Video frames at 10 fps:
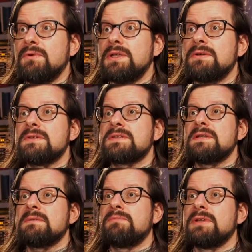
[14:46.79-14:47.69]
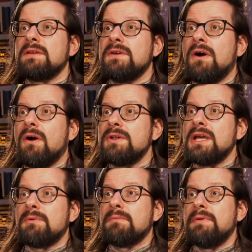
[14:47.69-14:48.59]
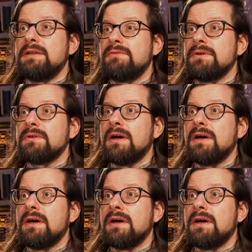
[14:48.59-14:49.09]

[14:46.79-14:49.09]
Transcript: Would you consider putting the audio up on Patreon?